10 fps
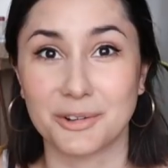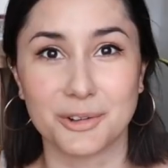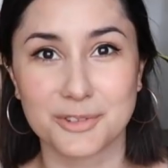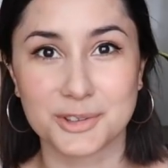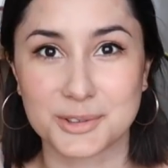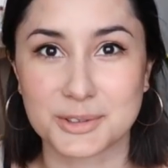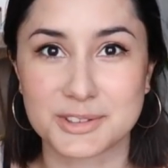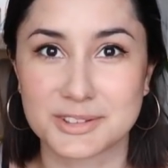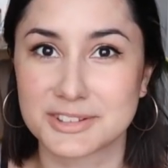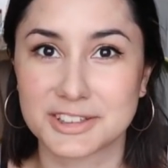all of your
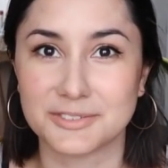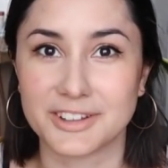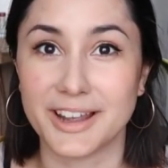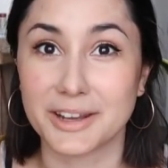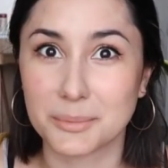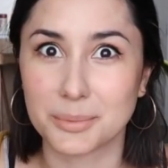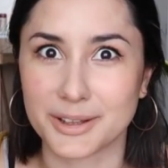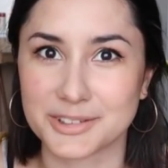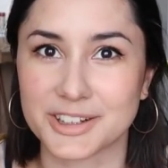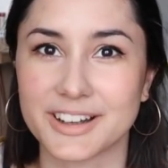sources of like
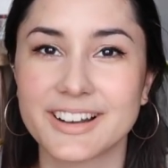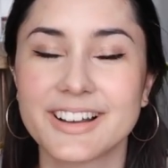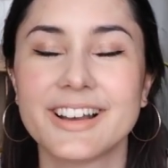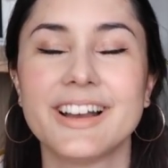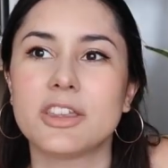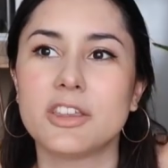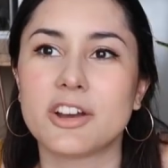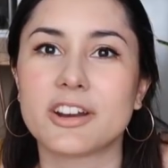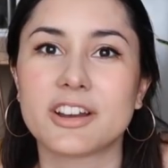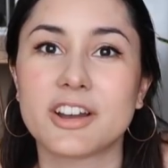pleasure, you're
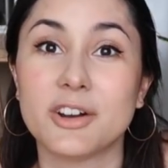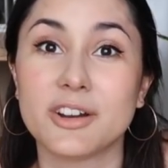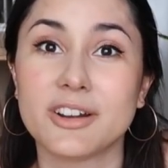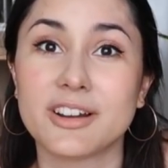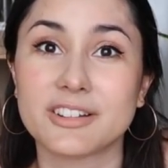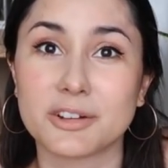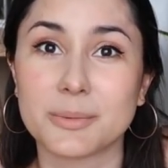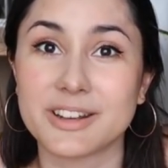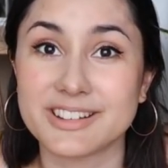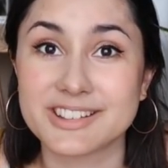gonna go a little
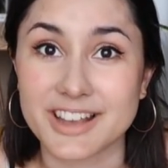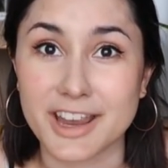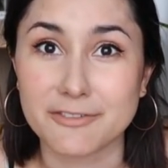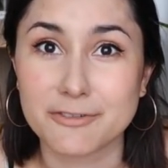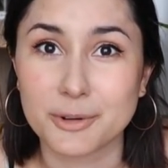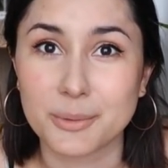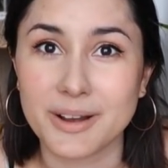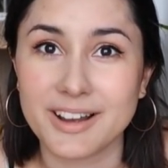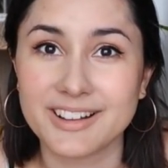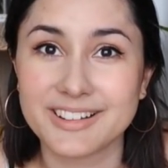bit insane for a
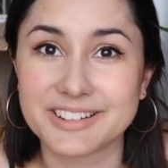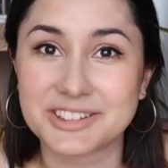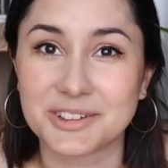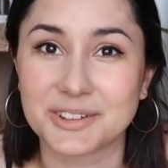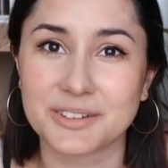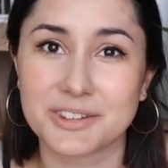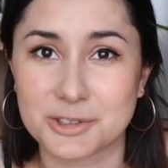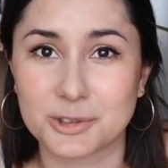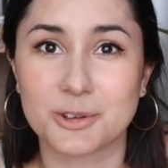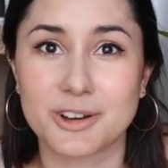while until the
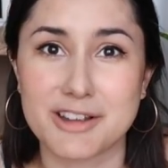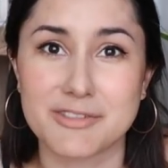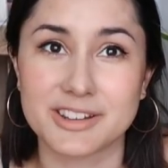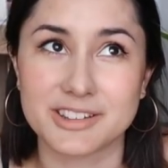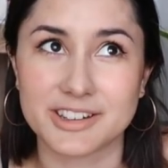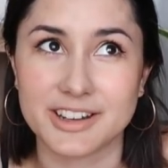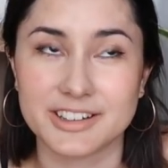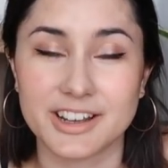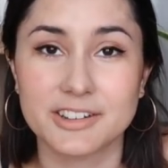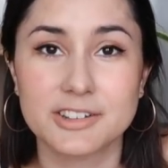sugar cravings die
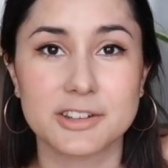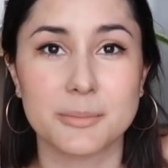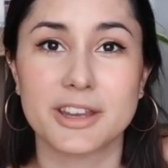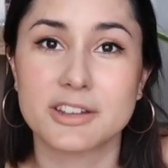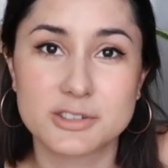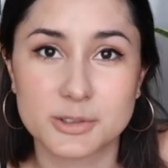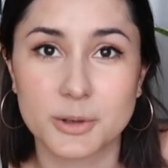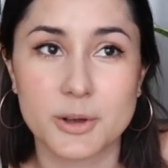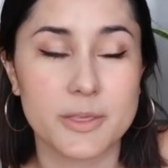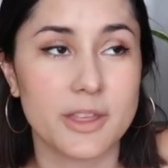down. So making
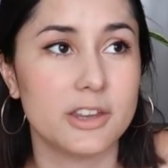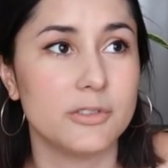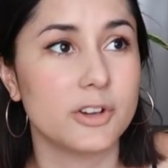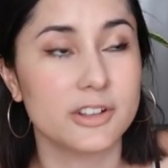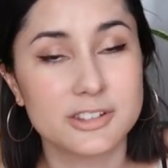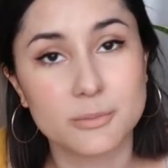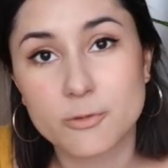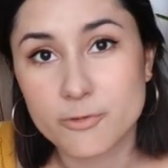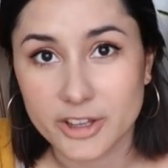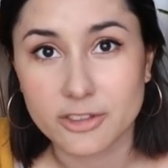sure that you've got
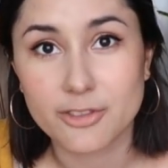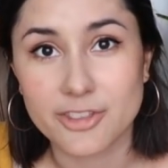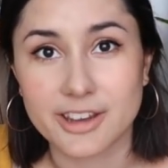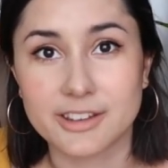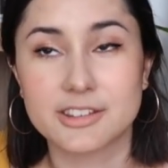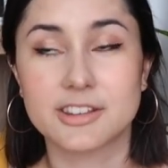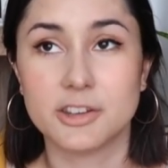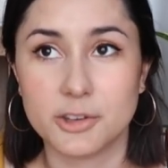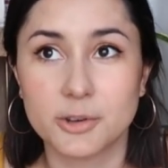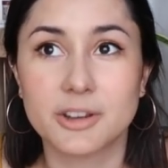some fun things that
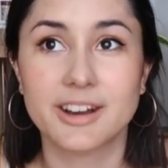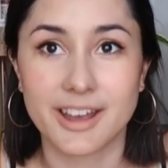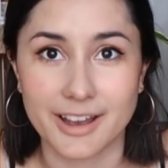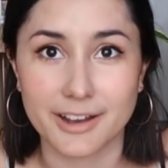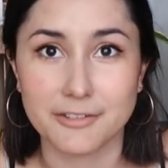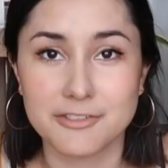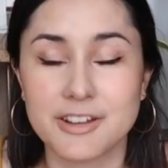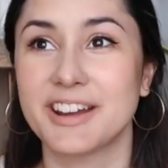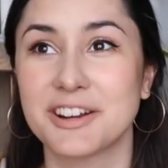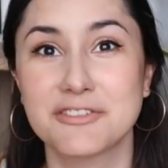you can have.
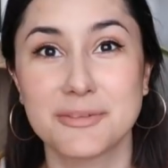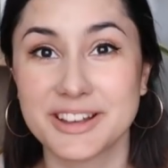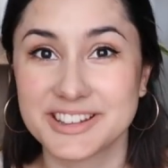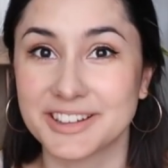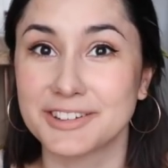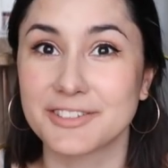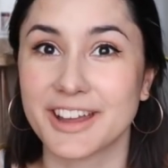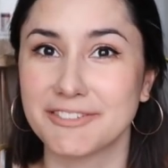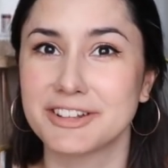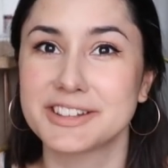I know for myself that
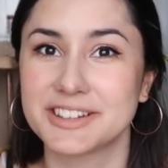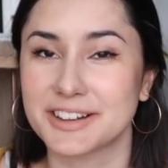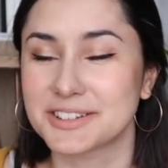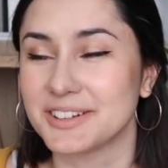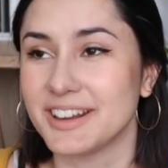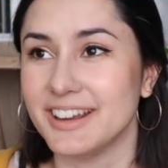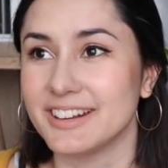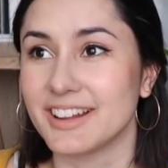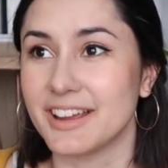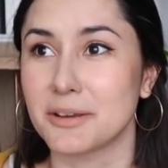having snacks on
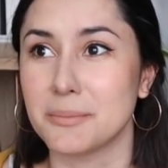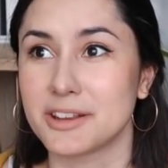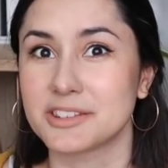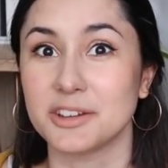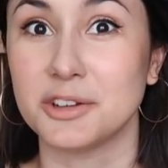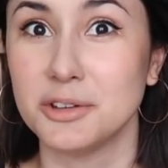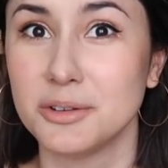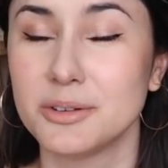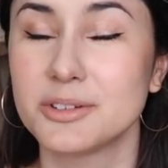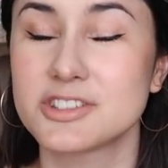hand like makes a
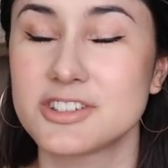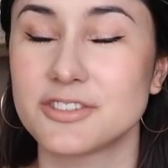huge